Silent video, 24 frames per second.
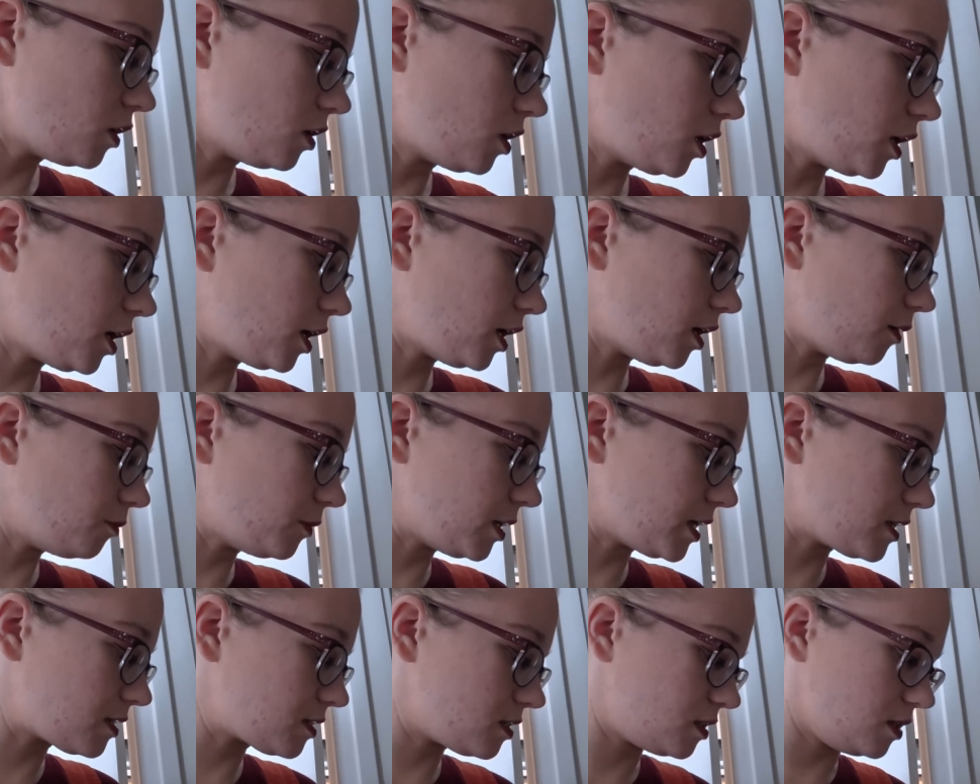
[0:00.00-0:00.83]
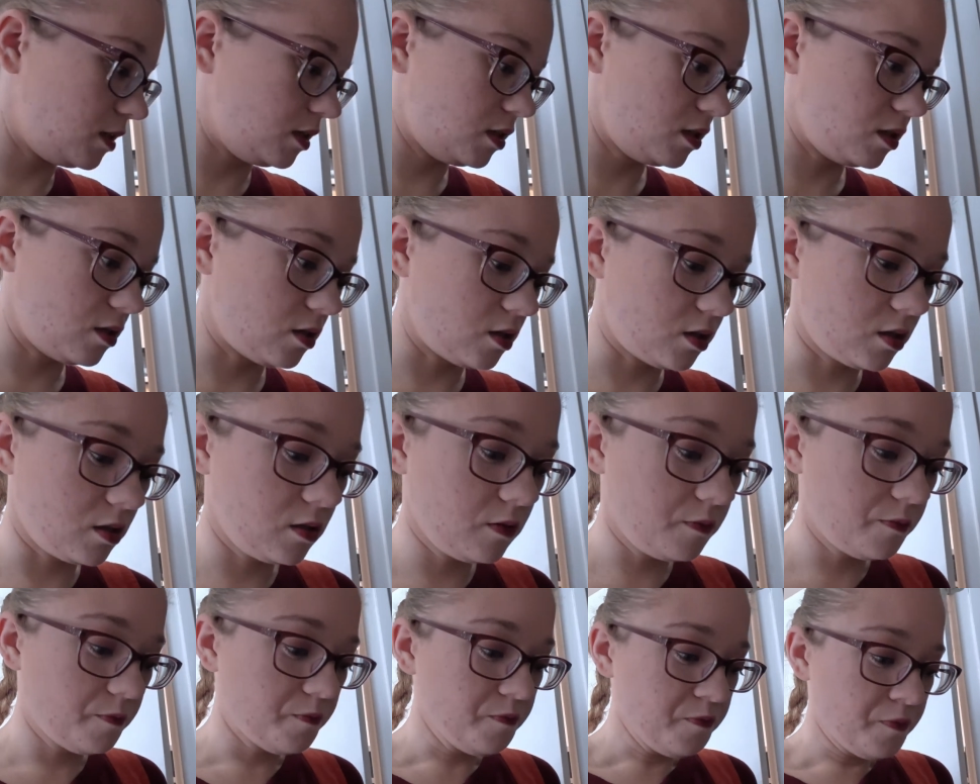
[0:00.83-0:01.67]
Let's see here.
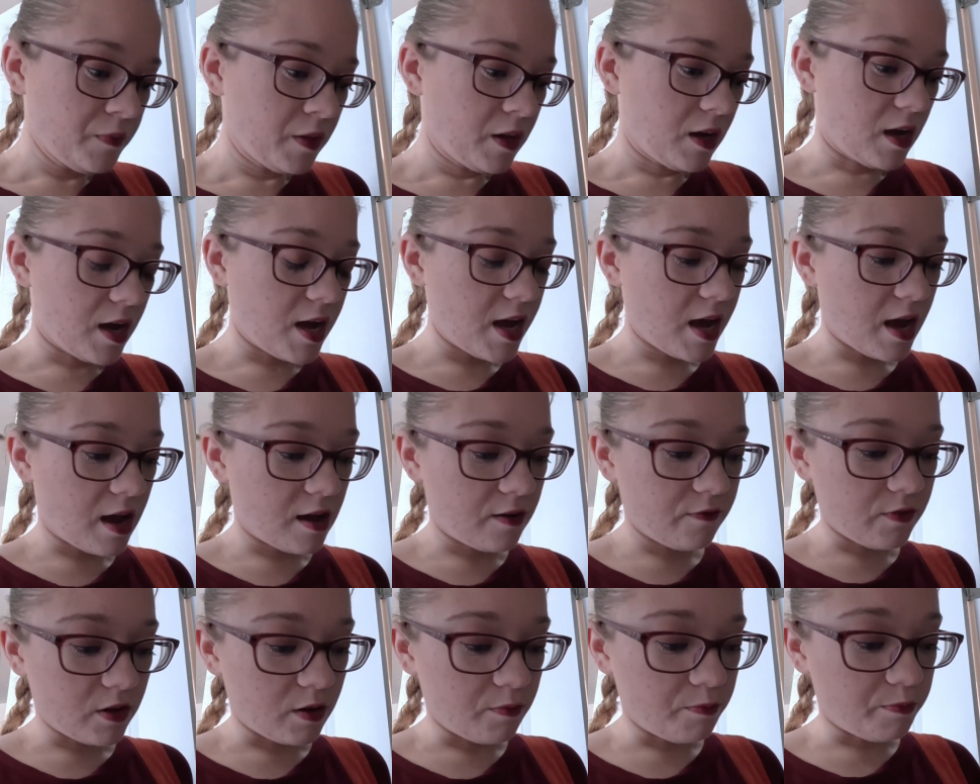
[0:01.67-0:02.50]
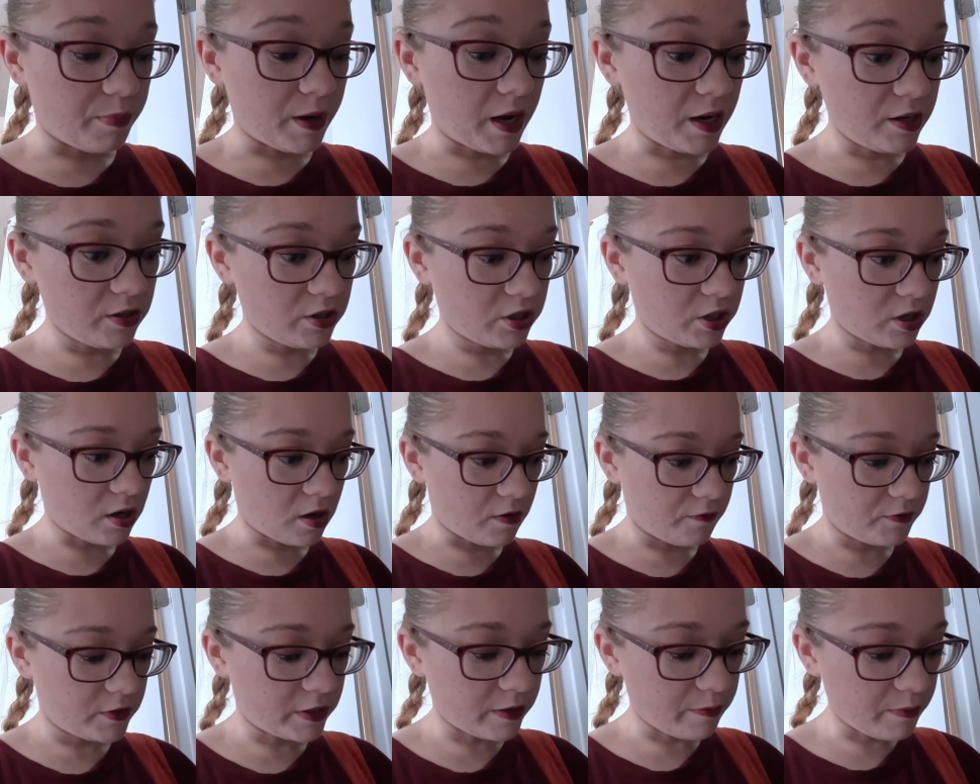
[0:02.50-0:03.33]
I have a bunch
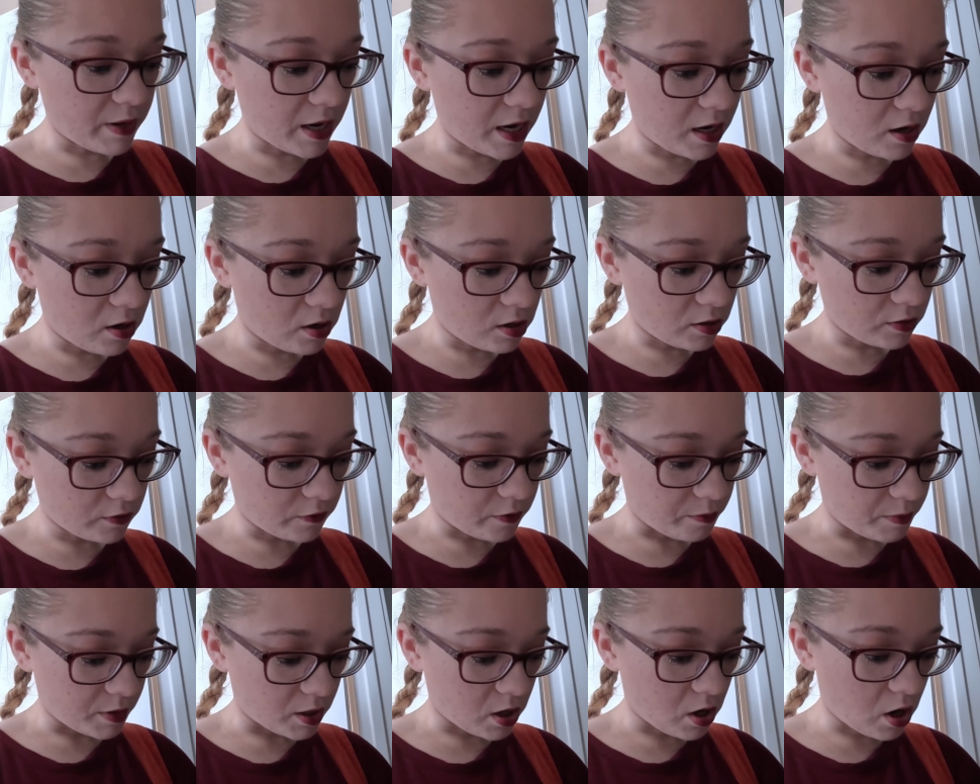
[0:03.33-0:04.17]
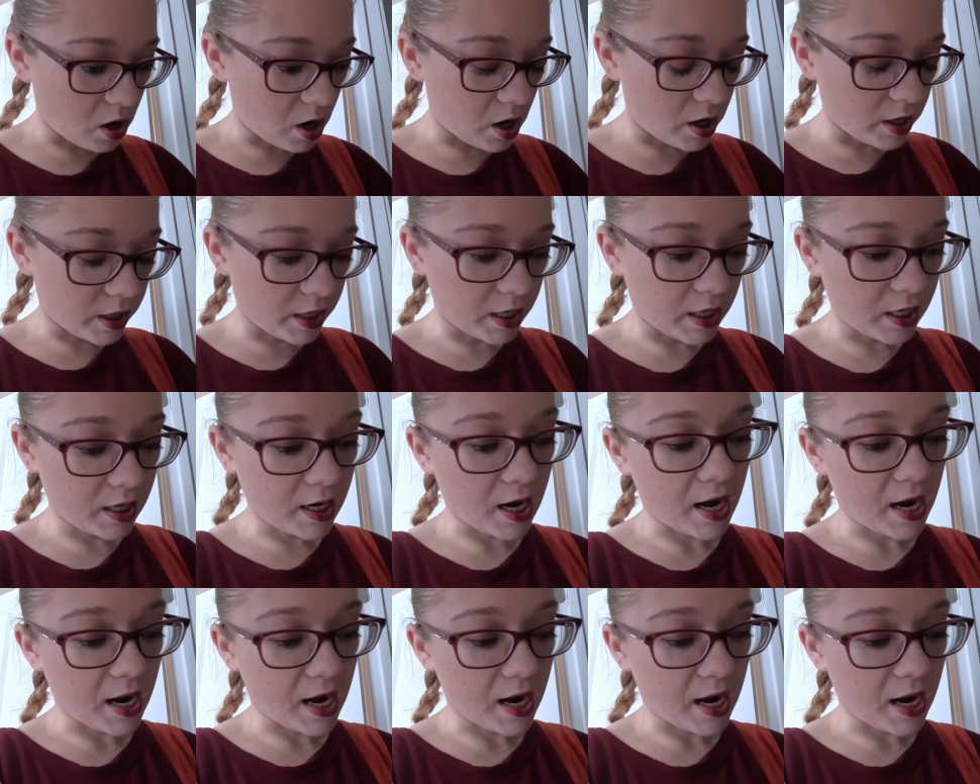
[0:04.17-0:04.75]
of tomatoes from the garden.